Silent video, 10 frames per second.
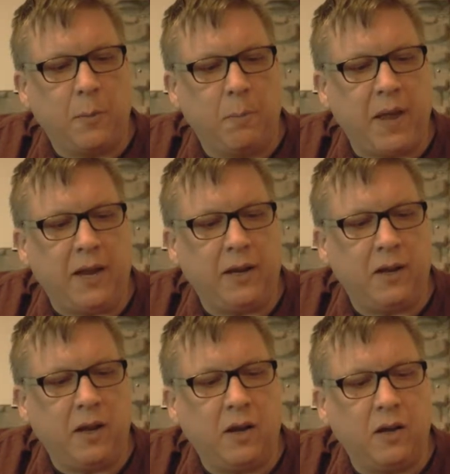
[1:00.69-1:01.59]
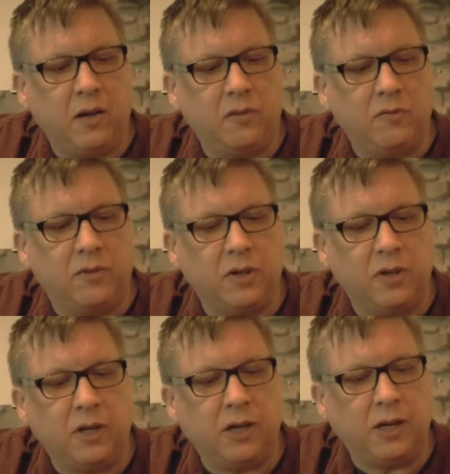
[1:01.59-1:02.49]
made of
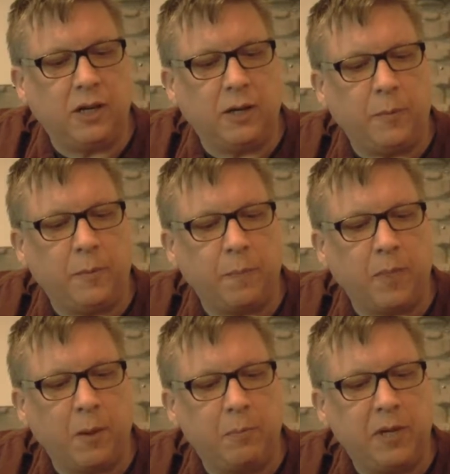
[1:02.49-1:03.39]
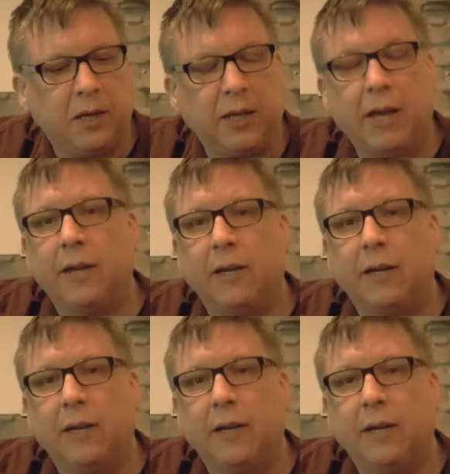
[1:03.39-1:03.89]
PLA,